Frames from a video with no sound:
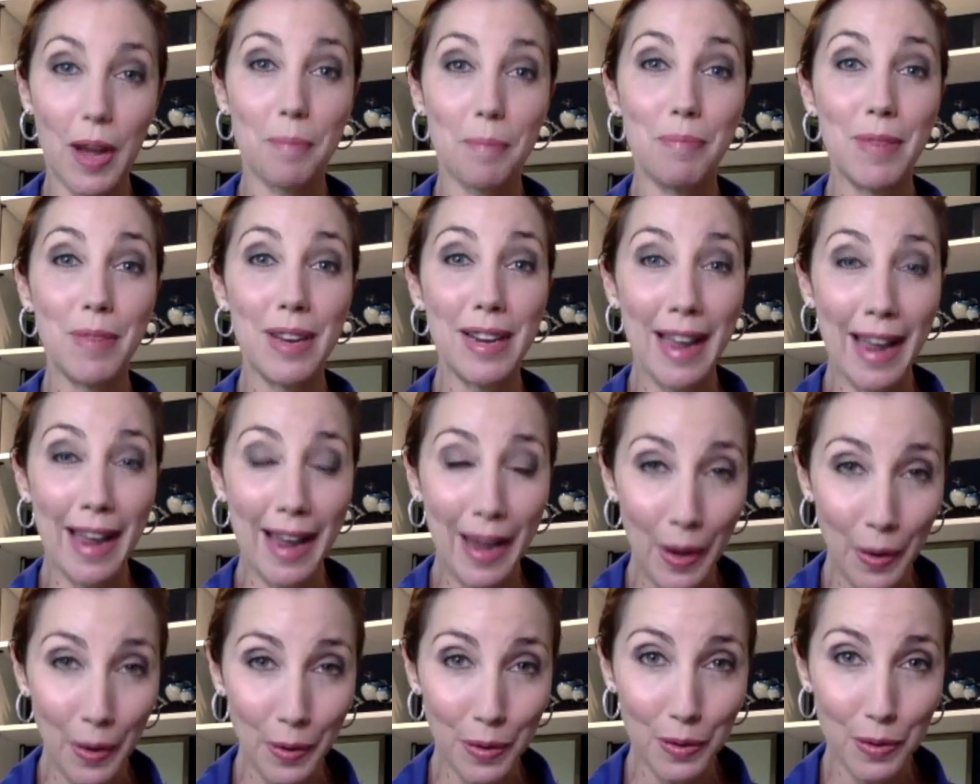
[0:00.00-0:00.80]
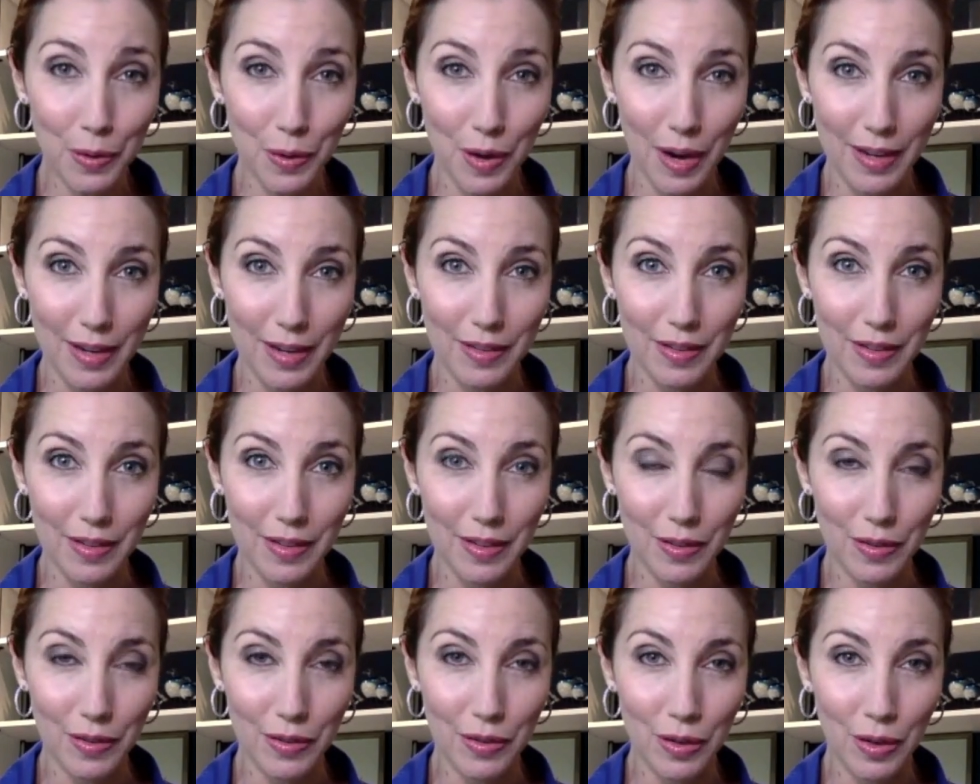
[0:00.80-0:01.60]
amid a health
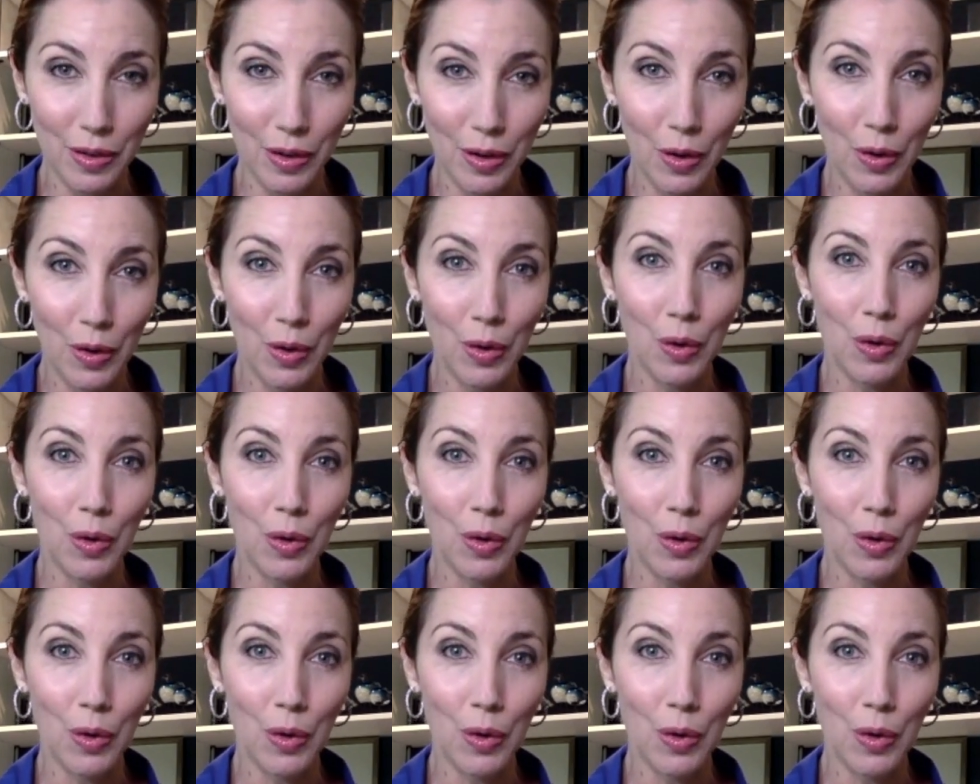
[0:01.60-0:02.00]
crisis